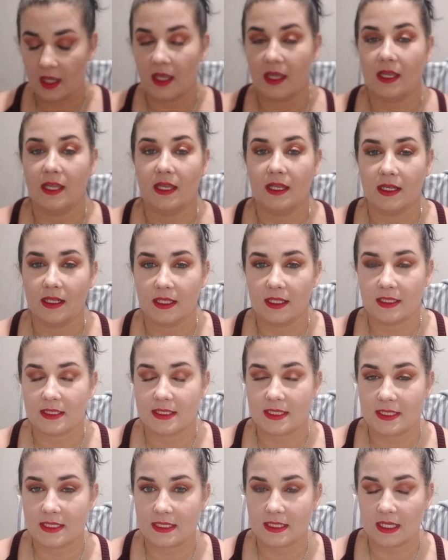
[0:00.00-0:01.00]
and
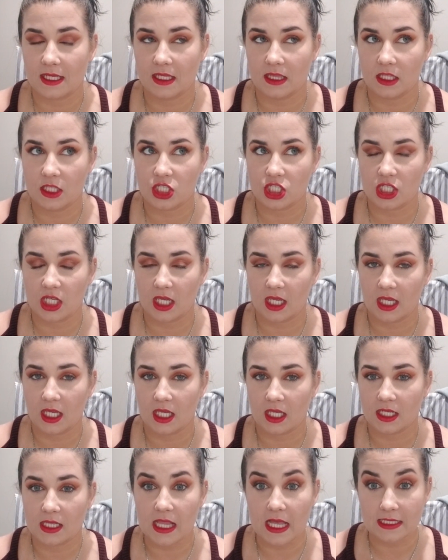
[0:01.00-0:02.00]
it's in the
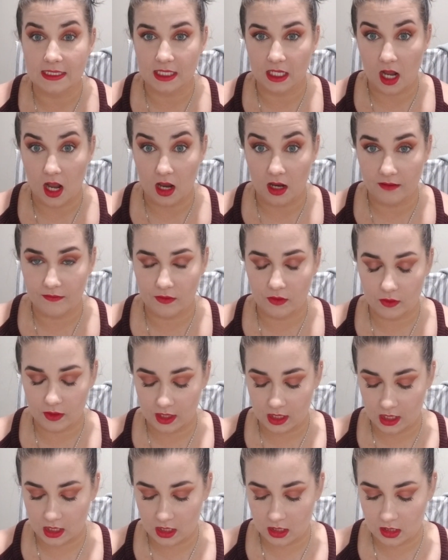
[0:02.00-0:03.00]
shade Classic
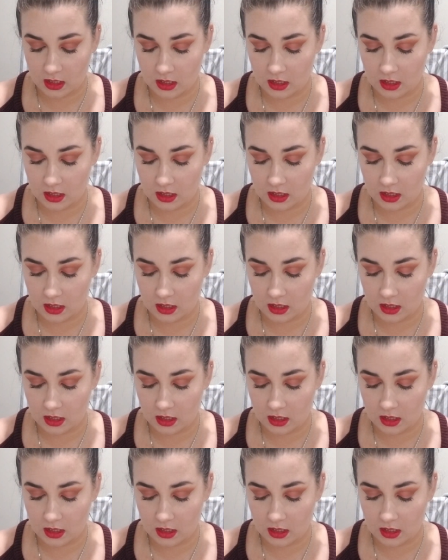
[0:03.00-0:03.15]
Ivory.